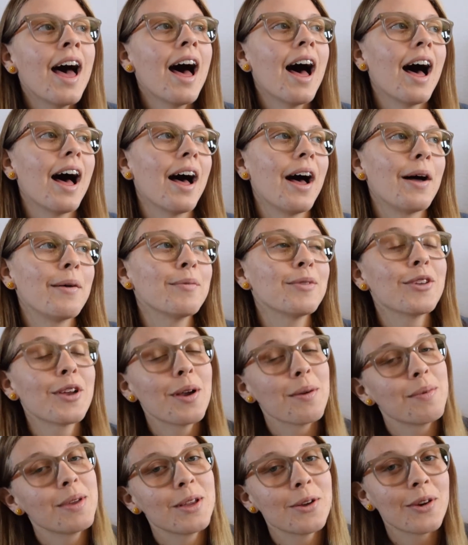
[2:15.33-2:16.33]
So
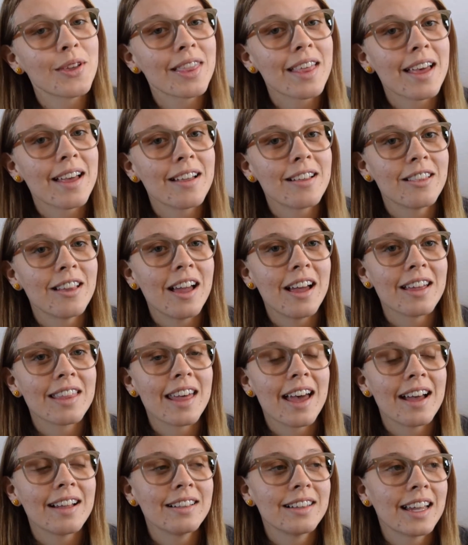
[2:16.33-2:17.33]
I've been doing a lot of
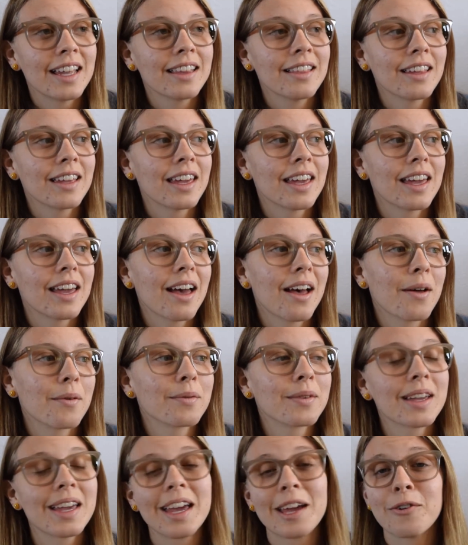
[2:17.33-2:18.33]
that lately.
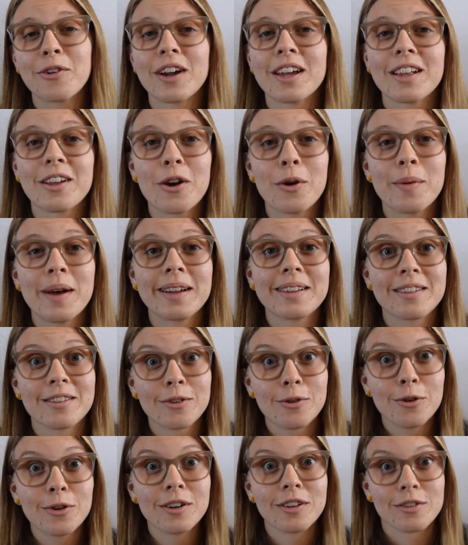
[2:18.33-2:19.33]
I'm getting ready to go back to
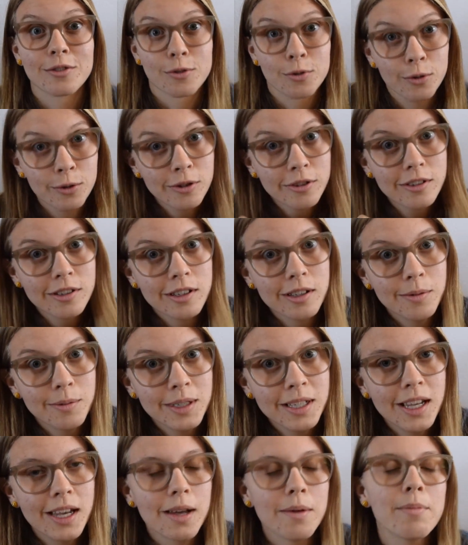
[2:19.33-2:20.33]
school because schools are coming
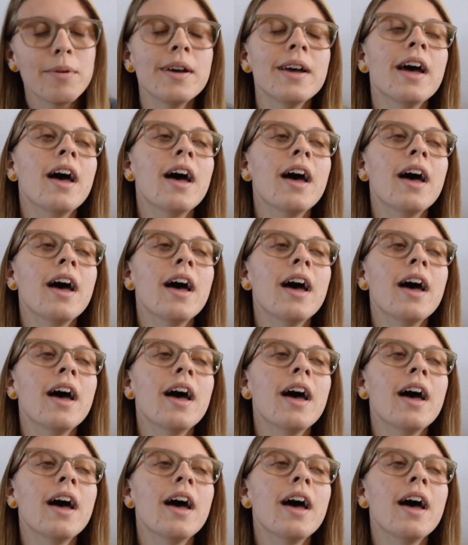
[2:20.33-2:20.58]
up.